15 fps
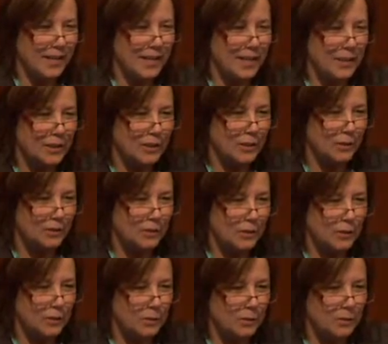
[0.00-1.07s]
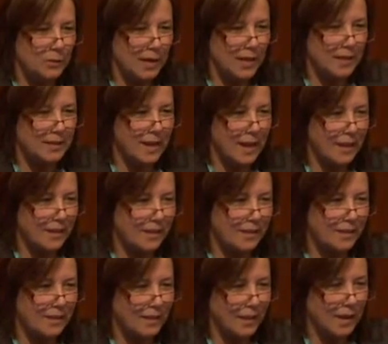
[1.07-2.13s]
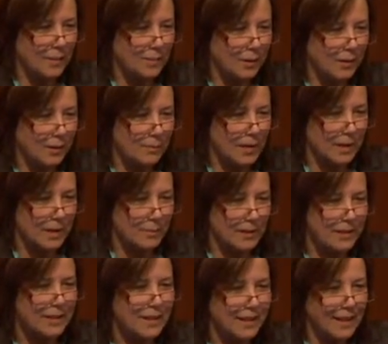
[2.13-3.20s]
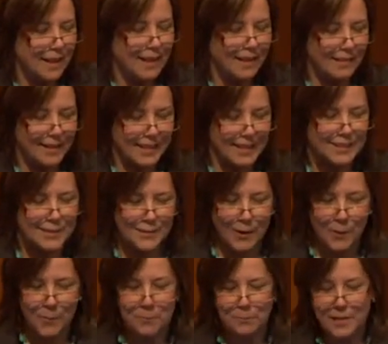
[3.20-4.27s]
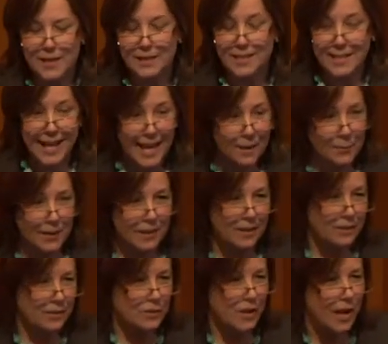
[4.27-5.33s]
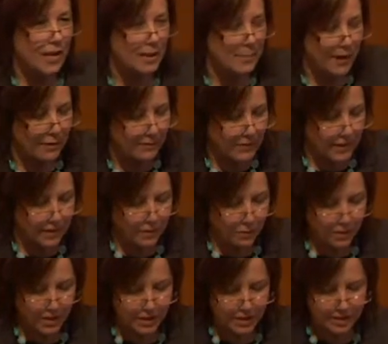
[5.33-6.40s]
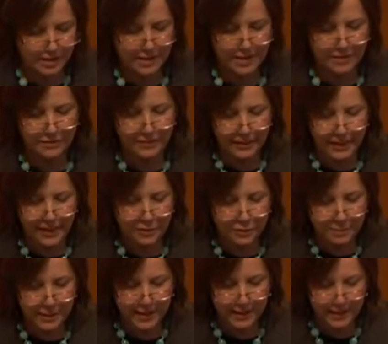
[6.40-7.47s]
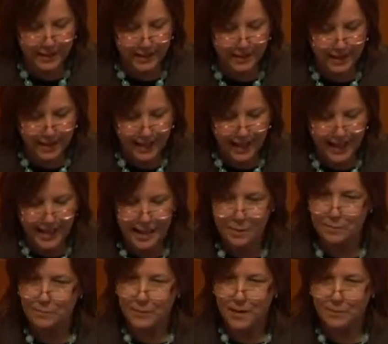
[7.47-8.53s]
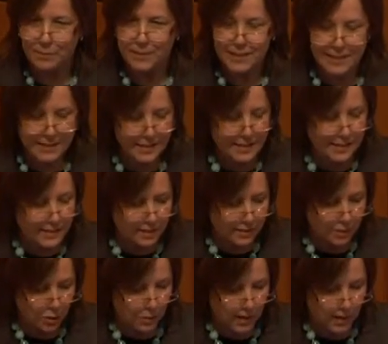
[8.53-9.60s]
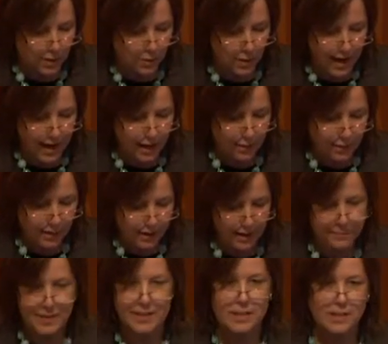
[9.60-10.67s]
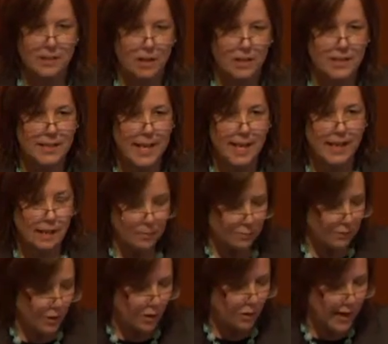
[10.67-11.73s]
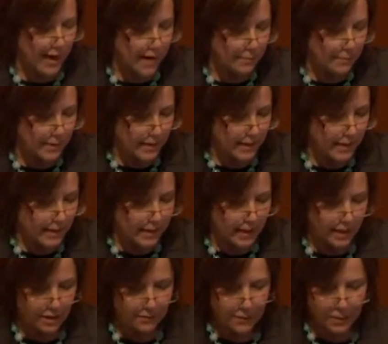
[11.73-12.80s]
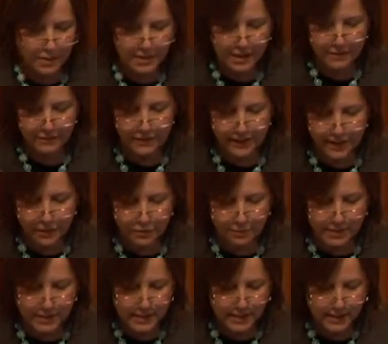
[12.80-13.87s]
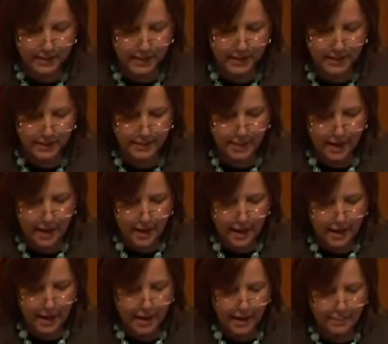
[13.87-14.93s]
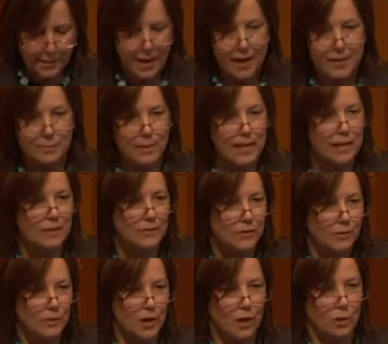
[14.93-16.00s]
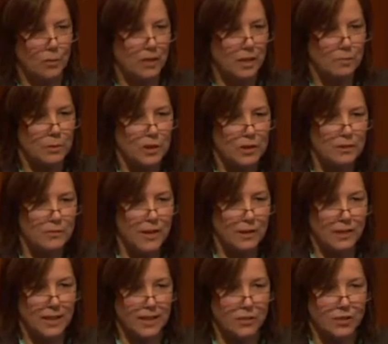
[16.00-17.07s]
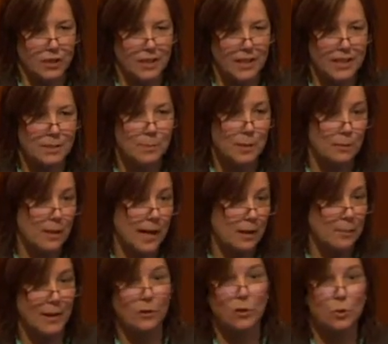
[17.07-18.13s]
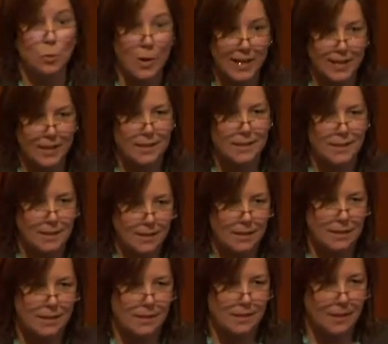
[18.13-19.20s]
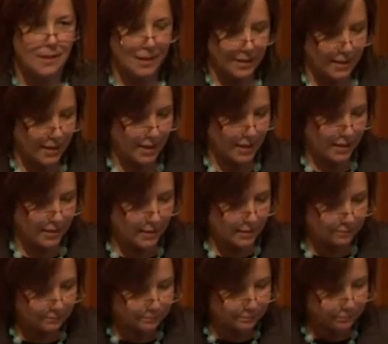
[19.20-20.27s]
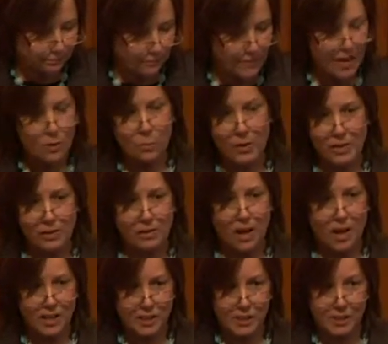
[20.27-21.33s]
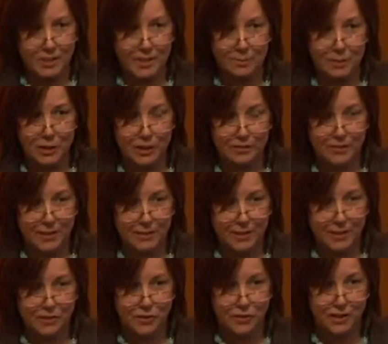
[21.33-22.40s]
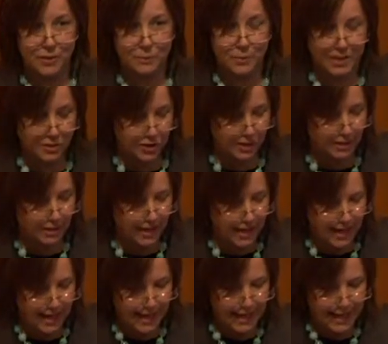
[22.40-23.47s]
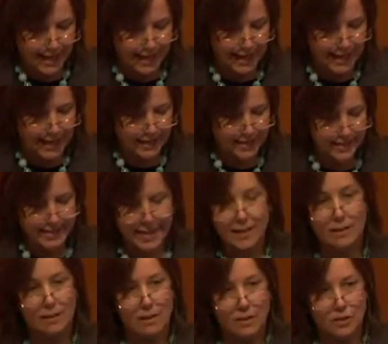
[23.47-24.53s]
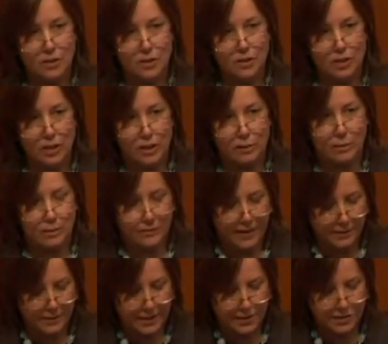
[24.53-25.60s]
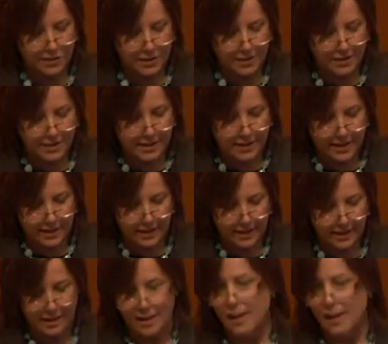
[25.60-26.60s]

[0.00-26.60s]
here in Louisville who wanted to honor the great Muhammad Ali. So today we're here to talk about faith origins and philanthropy, and I'm pleased to see such a great crowd. This is our second program in our Focus on Philanthropy series. As many of you know, the Community Foundation has been around about 26 years. We're the largest community foundation in the region and the second largest charitable foundation in the state.